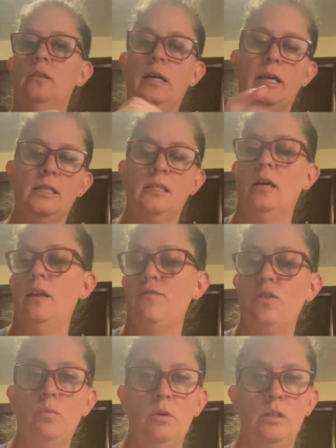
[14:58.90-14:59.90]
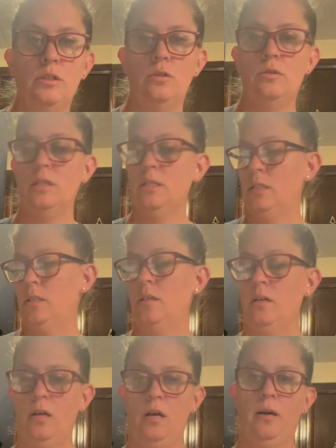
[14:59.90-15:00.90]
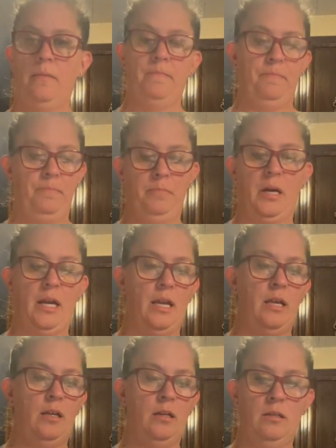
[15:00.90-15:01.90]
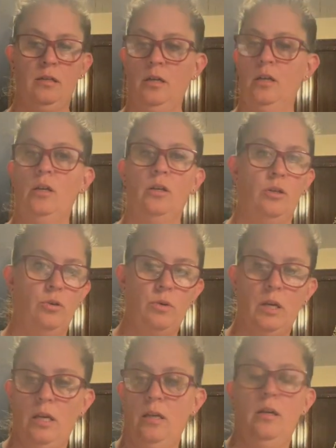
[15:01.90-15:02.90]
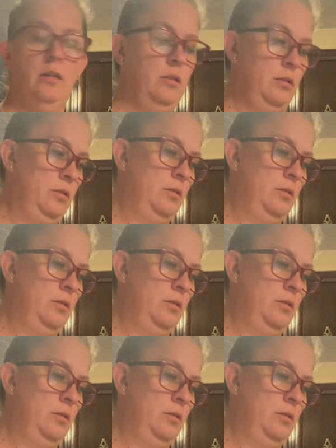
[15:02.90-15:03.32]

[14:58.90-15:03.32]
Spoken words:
Like I said, if you want to do this by hand, you can.